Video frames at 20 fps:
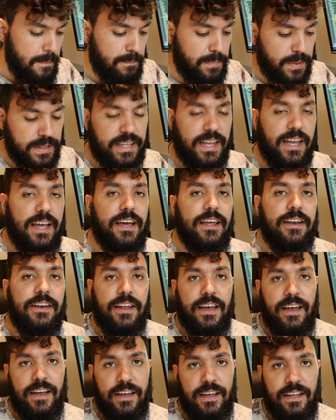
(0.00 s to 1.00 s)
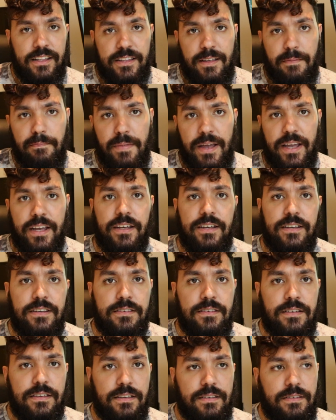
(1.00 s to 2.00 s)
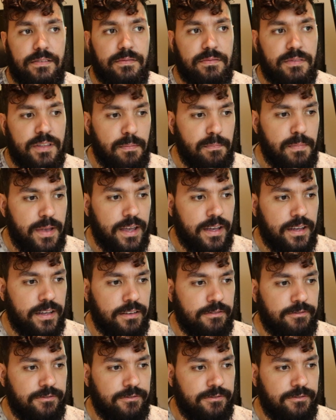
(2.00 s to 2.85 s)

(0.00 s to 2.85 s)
But then the main